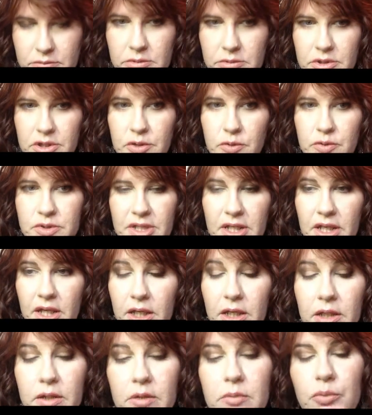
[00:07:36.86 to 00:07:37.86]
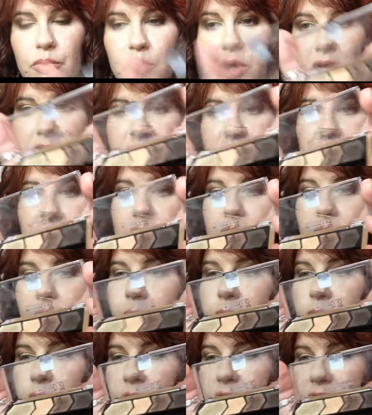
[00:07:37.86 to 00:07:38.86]
use a bronzy.
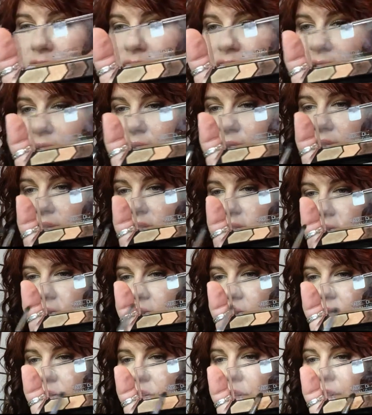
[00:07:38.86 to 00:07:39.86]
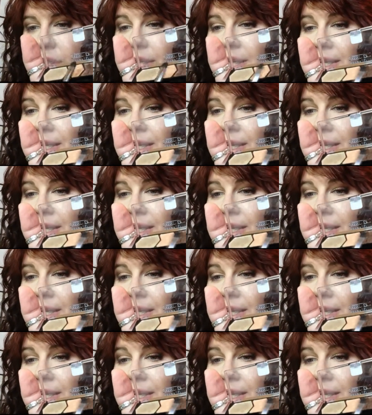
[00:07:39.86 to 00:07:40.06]
We're going to take this color